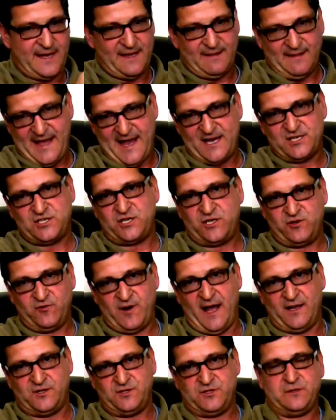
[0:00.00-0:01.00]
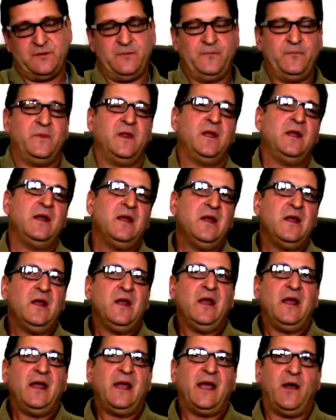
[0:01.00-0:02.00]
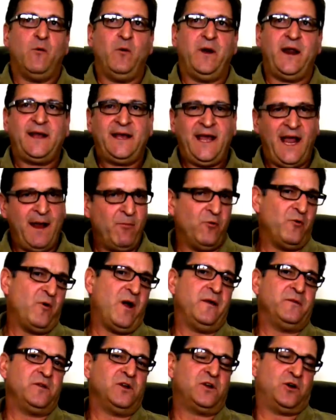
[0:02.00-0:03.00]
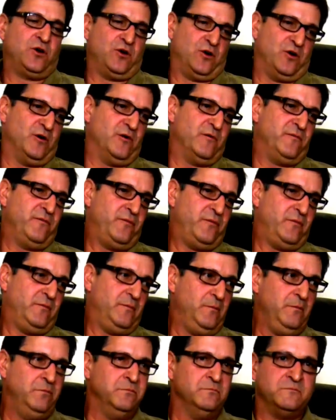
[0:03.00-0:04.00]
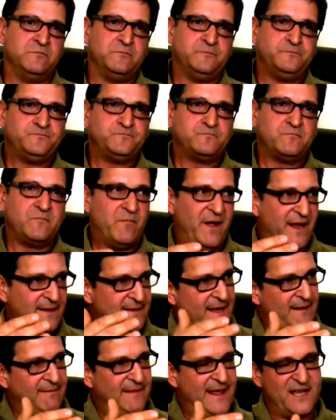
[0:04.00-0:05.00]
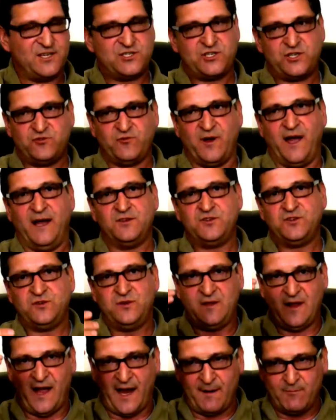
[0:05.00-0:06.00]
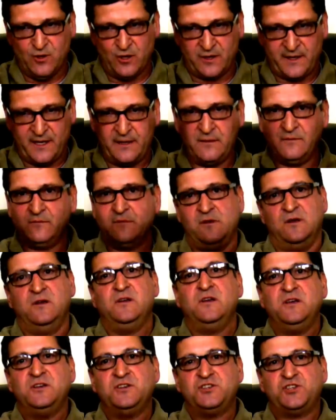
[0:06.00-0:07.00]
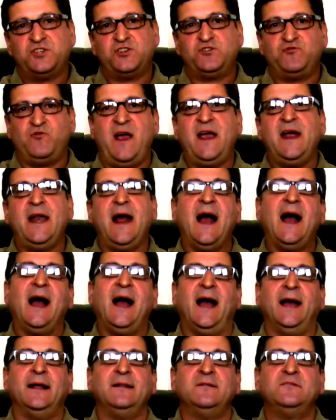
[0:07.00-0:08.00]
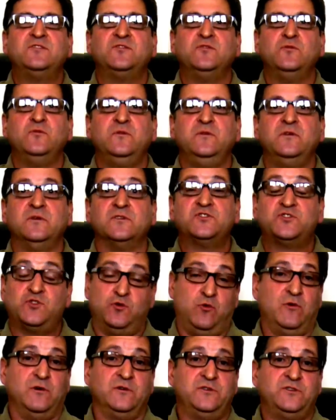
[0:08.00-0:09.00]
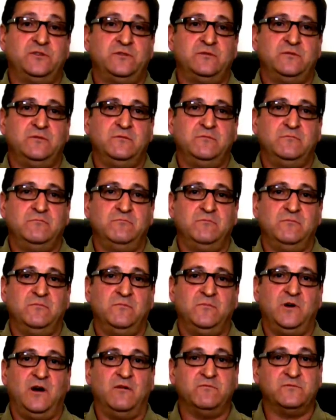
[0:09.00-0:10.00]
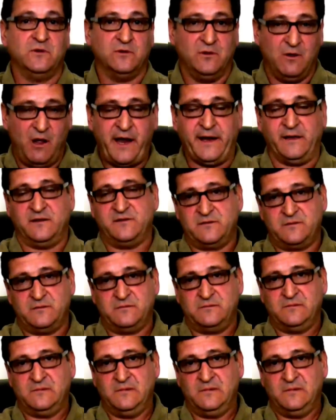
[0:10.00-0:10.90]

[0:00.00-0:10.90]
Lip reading: that last stretch. And when I came around the curve, made that last stretch, I'm looking straight on to the source of the lights.